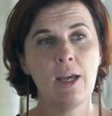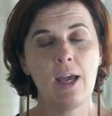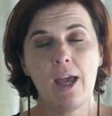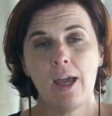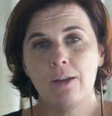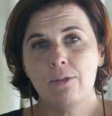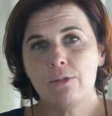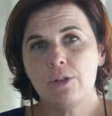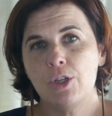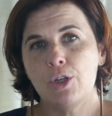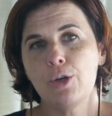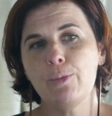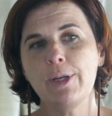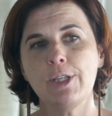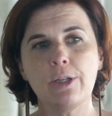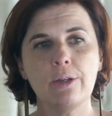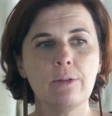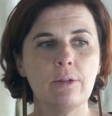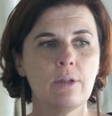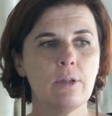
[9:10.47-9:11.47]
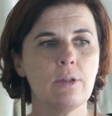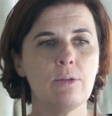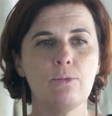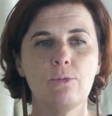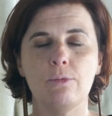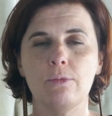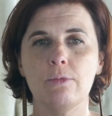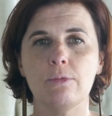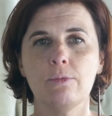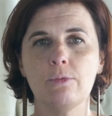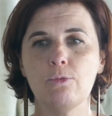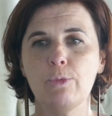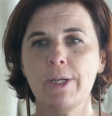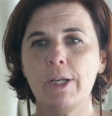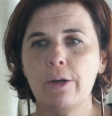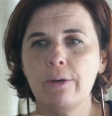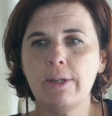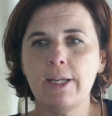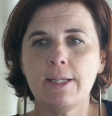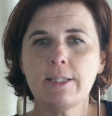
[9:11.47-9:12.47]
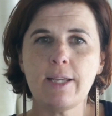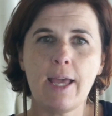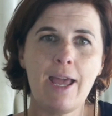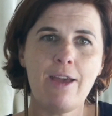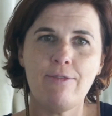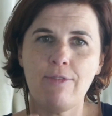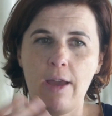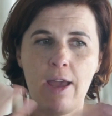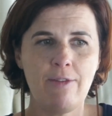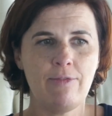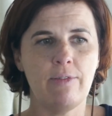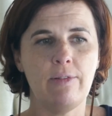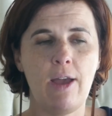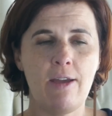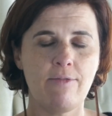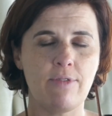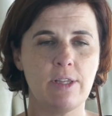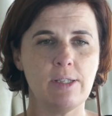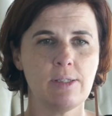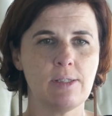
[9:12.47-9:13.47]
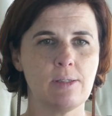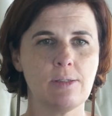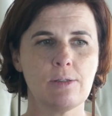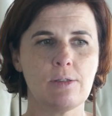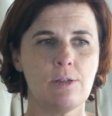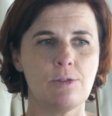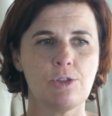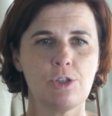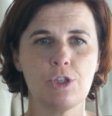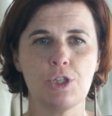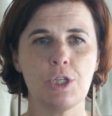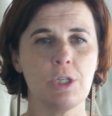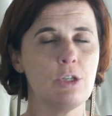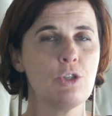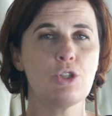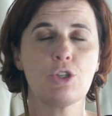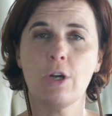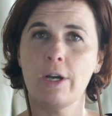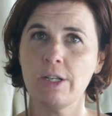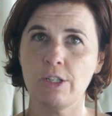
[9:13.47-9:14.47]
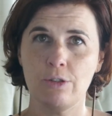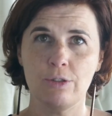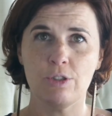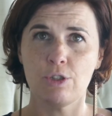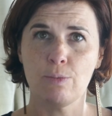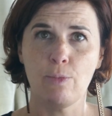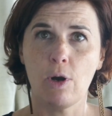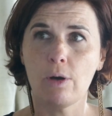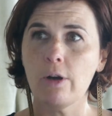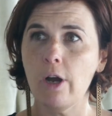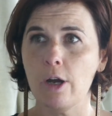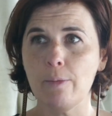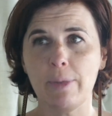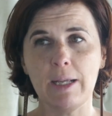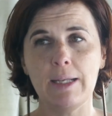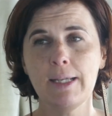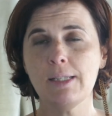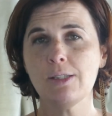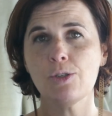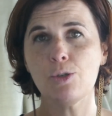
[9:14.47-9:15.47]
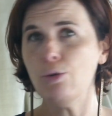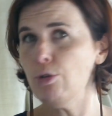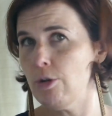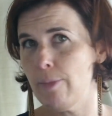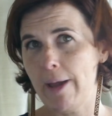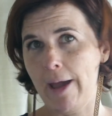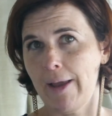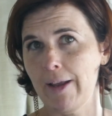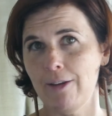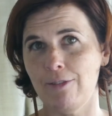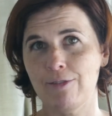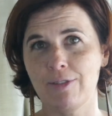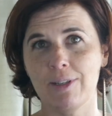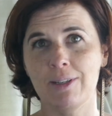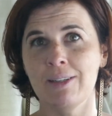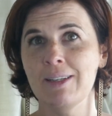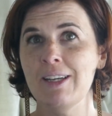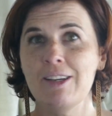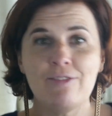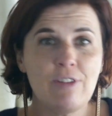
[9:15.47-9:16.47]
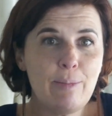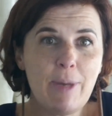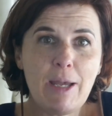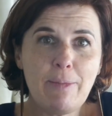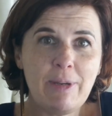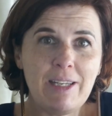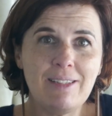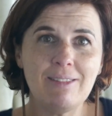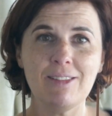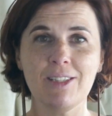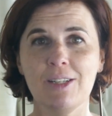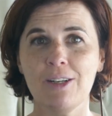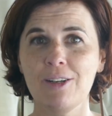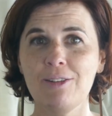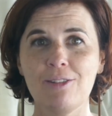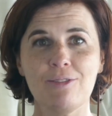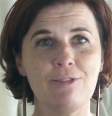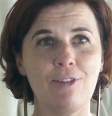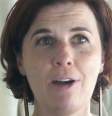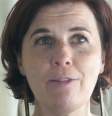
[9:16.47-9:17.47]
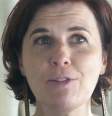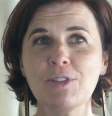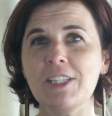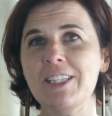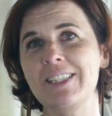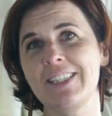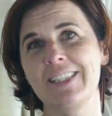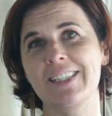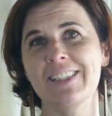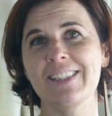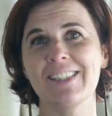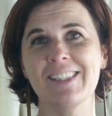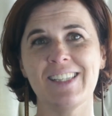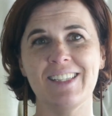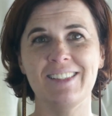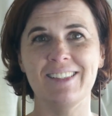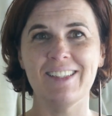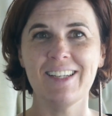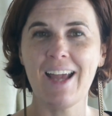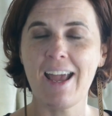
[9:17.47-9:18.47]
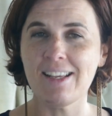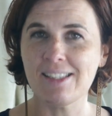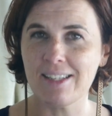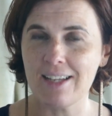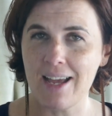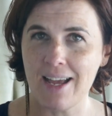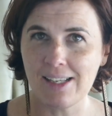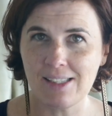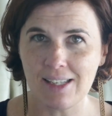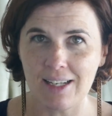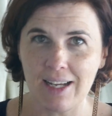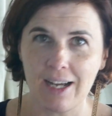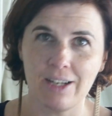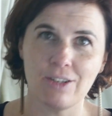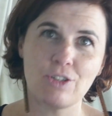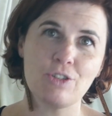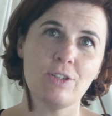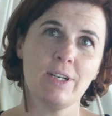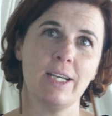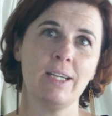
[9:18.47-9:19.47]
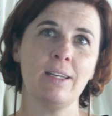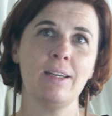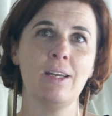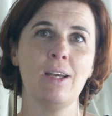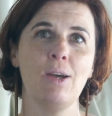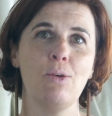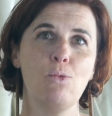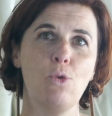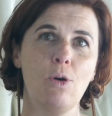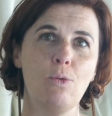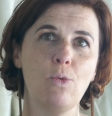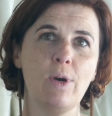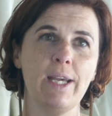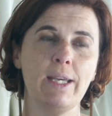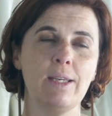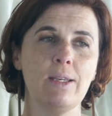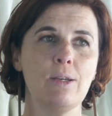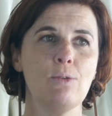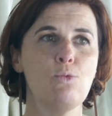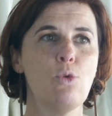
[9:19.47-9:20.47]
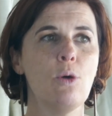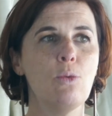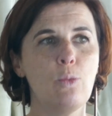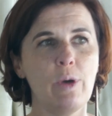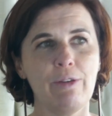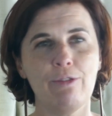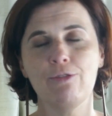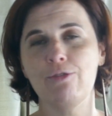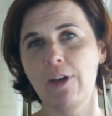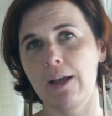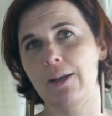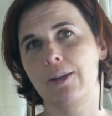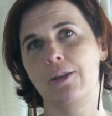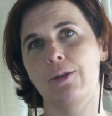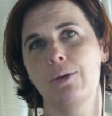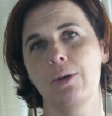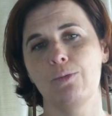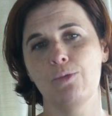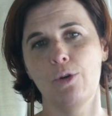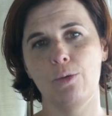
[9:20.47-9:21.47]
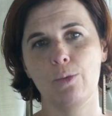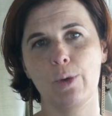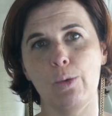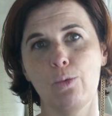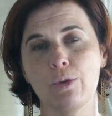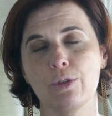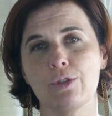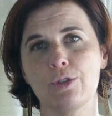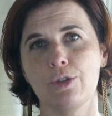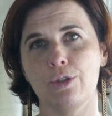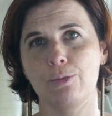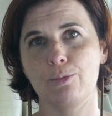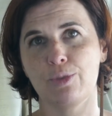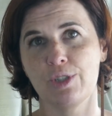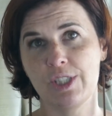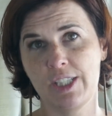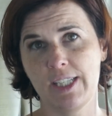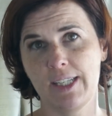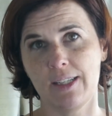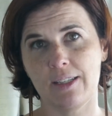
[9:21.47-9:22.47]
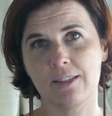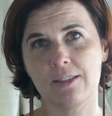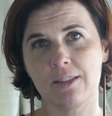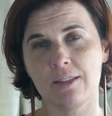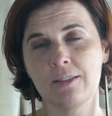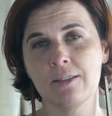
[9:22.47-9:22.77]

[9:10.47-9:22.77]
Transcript: And you know, we don't need to have this constitution enshrined tomorrow, but let's talk about it for maybe, you know, 5 or 10 years as a country, what we value and what we want to protect.